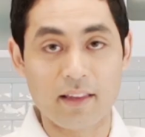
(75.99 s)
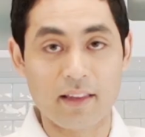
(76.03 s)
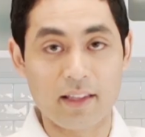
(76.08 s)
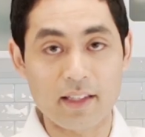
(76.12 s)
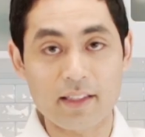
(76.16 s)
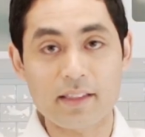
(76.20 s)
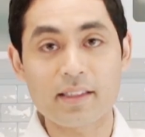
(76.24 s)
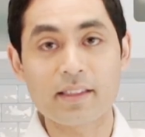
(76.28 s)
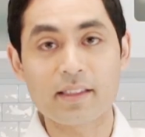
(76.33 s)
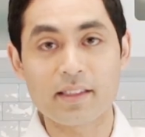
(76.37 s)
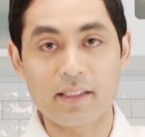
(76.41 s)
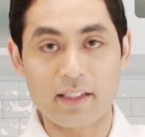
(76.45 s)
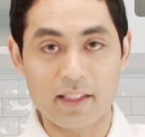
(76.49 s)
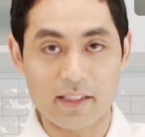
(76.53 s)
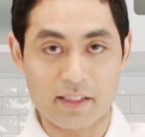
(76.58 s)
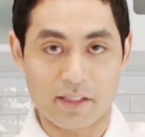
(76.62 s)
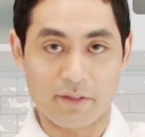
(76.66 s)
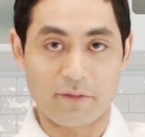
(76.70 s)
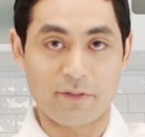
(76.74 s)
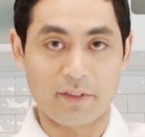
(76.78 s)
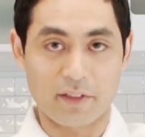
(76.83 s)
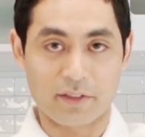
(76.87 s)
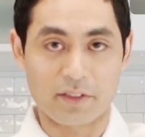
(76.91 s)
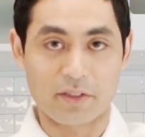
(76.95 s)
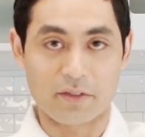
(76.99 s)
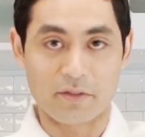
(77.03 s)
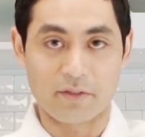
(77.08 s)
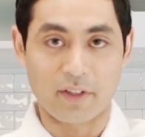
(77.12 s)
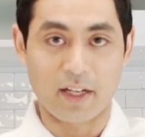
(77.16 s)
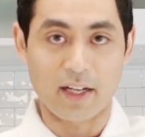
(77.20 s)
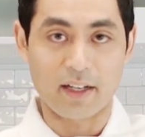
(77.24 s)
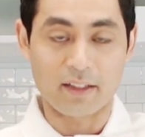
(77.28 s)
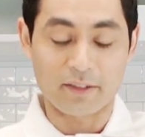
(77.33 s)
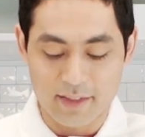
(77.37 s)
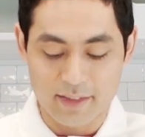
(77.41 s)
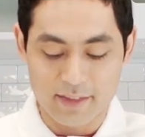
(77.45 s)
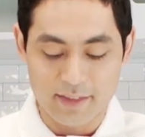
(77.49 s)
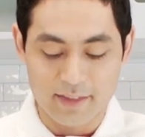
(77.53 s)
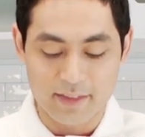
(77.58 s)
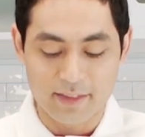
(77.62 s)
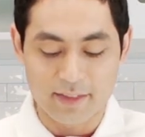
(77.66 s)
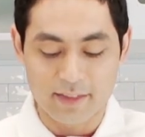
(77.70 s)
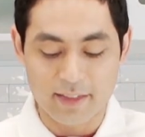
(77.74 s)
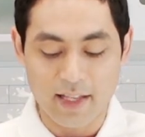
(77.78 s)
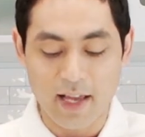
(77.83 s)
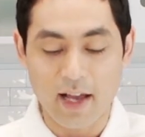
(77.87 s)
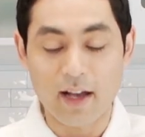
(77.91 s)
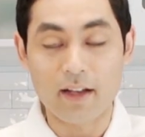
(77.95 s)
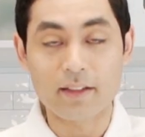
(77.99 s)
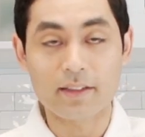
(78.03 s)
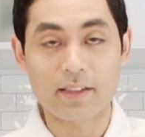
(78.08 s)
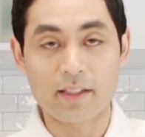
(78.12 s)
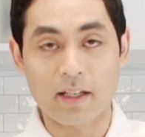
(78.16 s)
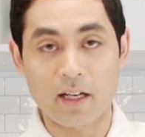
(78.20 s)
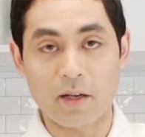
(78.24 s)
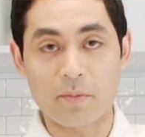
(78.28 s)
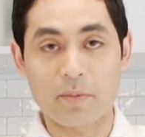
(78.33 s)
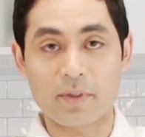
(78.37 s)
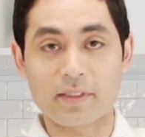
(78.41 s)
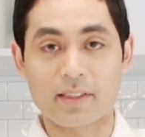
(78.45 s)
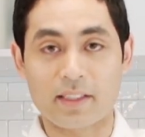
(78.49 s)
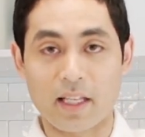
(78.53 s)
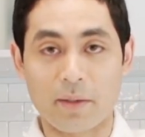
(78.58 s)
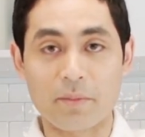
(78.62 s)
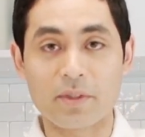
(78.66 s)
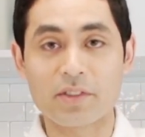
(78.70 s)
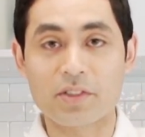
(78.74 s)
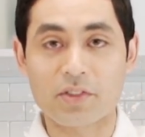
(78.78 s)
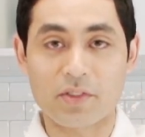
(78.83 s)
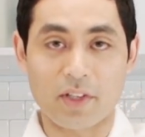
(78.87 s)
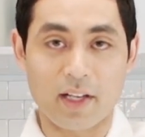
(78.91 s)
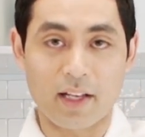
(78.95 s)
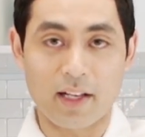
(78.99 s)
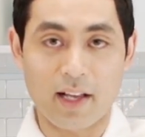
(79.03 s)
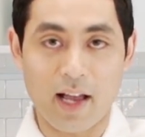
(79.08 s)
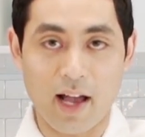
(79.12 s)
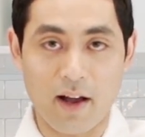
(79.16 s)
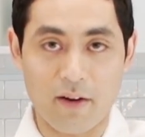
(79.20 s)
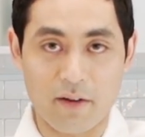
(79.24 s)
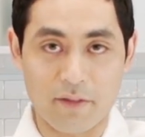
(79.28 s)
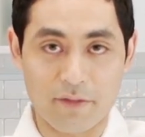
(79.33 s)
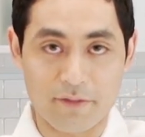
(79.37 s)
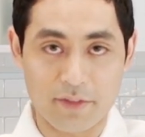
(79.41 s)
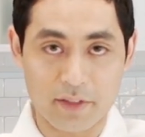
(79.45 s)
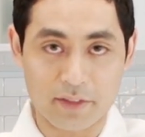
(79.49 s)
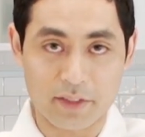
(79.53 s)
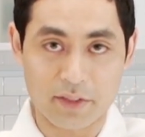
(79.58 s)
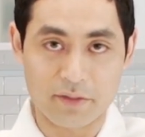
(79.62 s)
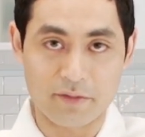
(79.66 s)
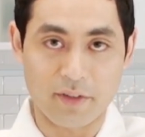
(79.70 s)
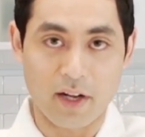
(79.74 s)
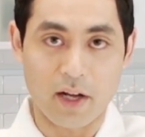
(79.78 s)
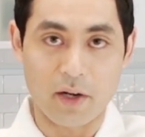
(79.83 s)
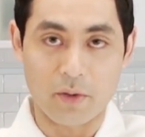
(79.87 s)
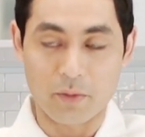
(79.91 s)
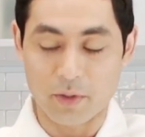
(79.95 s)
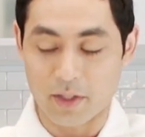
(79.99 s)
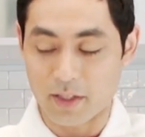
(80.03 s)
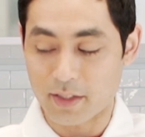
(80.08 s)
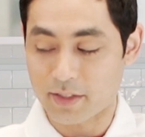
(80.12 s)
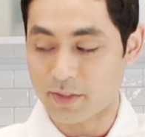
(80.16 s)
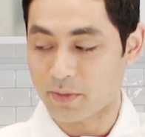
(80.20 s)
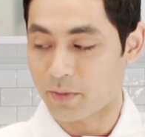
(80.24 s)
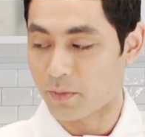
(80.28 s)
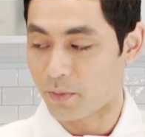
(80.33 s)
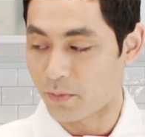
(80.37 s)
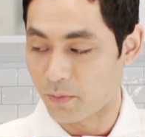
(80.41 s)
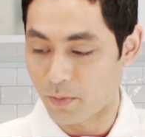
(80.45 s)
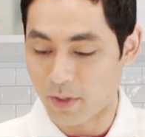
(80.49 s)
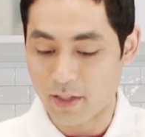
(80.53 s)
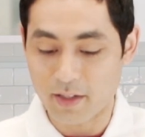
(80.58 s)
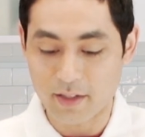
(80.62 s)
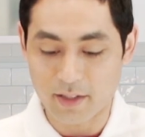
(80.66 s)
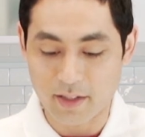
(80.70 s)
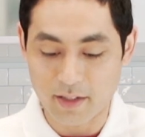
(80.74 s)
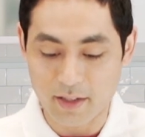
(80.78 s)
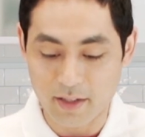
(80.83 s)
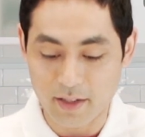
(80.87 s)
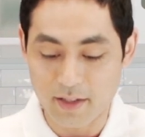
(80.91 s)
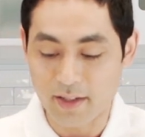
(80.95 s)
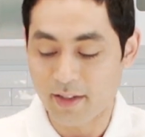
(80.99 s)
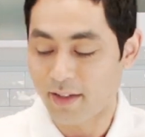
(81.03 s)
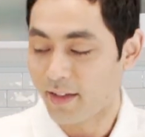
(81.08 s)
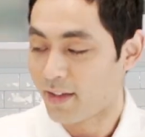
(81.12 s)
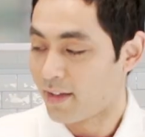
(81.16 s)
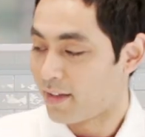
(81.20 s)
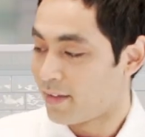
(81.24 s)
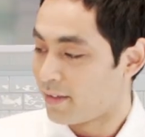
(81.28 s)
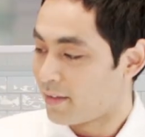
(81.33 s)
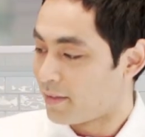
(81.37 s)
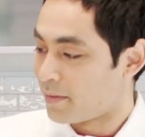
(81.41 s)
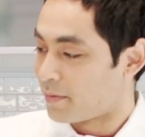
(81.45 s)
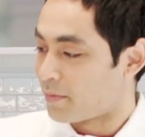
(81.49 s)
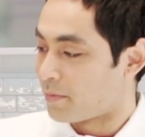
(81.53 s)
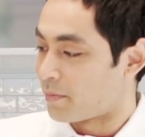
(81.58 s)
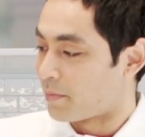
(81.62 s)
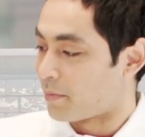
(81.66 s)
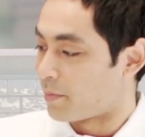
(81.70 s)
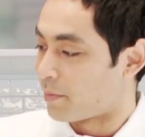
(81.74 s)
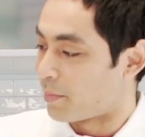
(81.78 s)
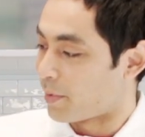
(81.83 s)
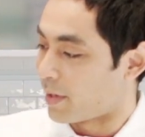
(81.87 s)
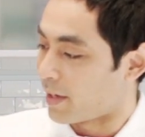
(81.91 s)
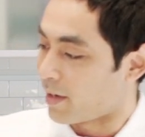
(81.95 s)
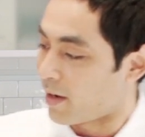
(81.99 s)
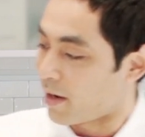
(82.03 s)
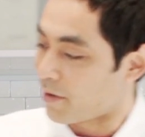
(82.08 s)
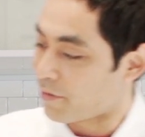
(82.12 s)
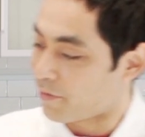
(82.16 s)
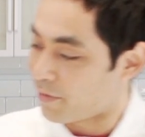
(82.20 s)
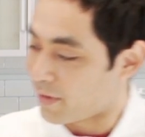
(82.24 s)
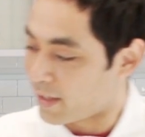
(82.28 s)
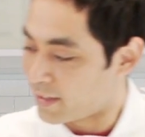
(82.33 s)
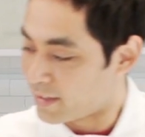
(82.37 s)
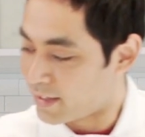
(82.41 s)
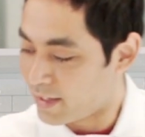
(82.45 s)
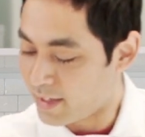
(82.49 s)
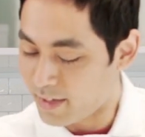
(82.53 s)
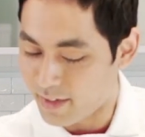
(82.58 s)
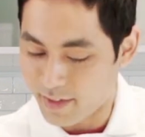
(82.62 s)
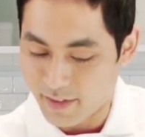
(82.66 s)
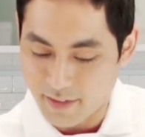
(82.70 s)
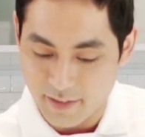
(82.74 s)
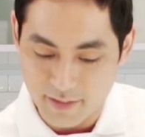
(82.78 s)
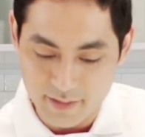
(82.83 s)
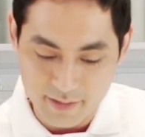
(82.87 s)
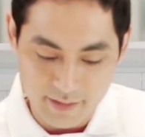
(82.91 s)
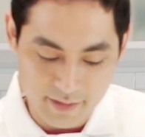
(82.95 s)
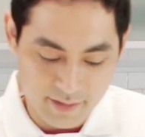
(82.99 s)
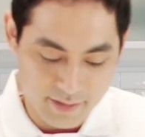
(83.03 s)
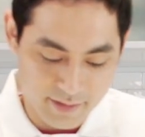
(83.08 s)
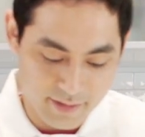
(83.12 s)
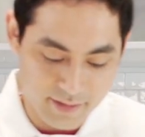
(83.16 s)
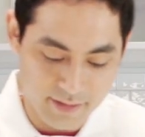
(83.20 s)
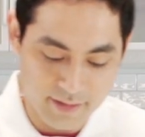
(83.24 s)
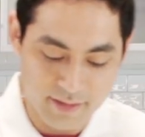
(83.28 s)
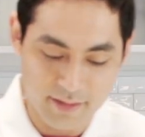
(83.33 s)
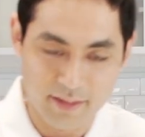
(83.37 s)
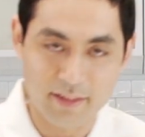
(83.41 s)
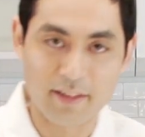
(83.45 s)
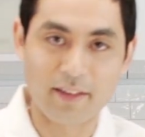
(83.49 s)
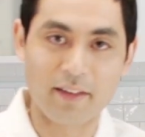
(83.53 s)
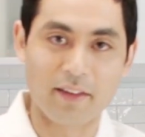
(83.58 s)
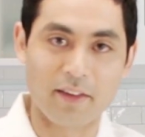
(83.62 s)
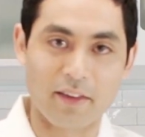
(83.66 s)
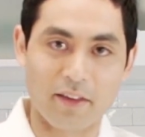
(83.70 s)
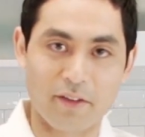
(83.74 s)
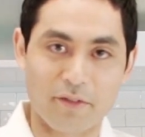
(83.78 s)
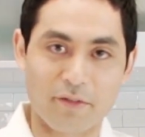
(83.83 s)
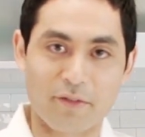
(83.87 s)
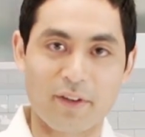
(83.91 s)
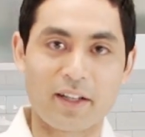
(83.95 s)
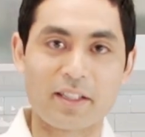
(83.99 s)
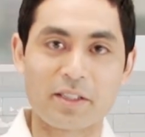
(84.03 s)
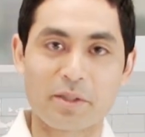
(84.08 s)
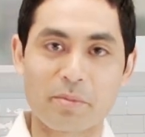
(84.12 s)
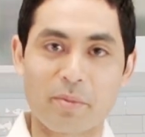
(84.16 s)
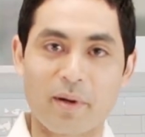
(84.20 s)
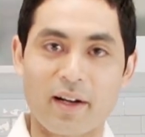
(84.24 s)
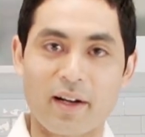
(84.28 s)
This is a filter vial. Now, to help us demonstrate how a filter vial works, we're gonna bring our friend here, the French